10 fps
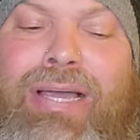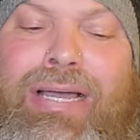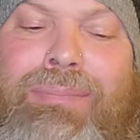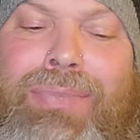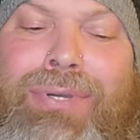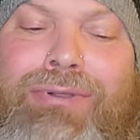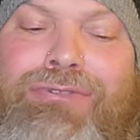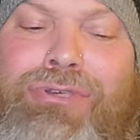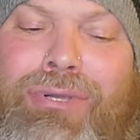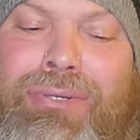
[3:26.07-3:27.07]
Um,
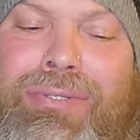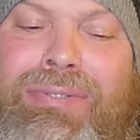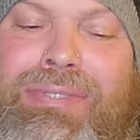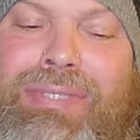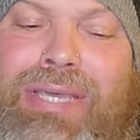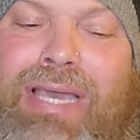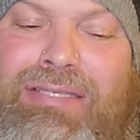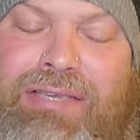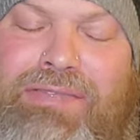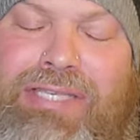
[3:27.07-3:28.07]
her journals,
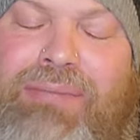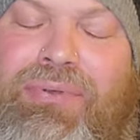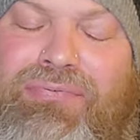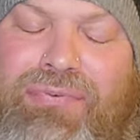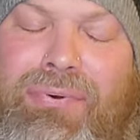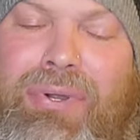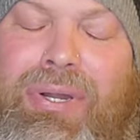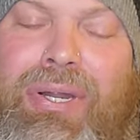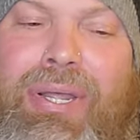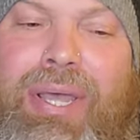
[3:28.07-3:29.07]
as I've said
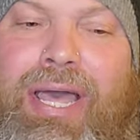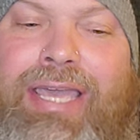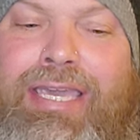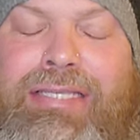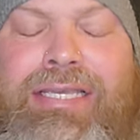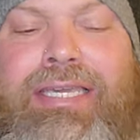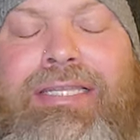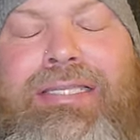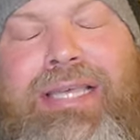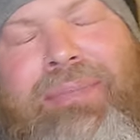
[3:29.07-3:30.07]
before, I guess I
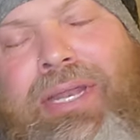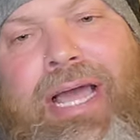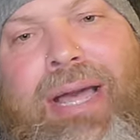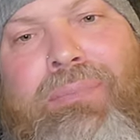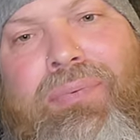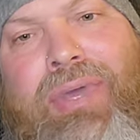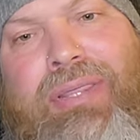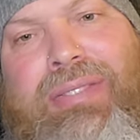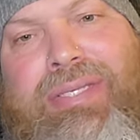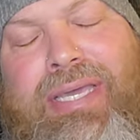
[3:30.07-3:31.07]
could sum it up
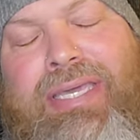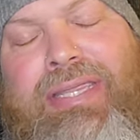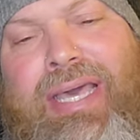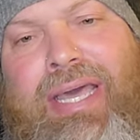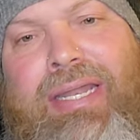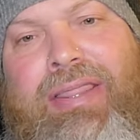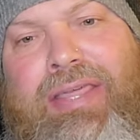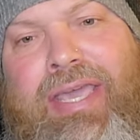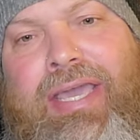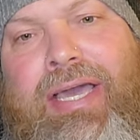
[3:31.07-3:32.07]
with saying that
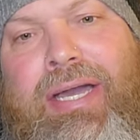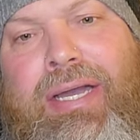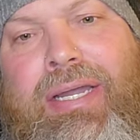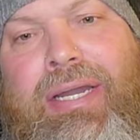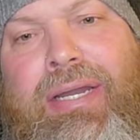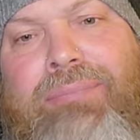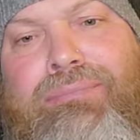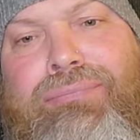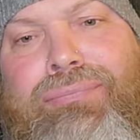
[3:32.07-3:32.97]
they are,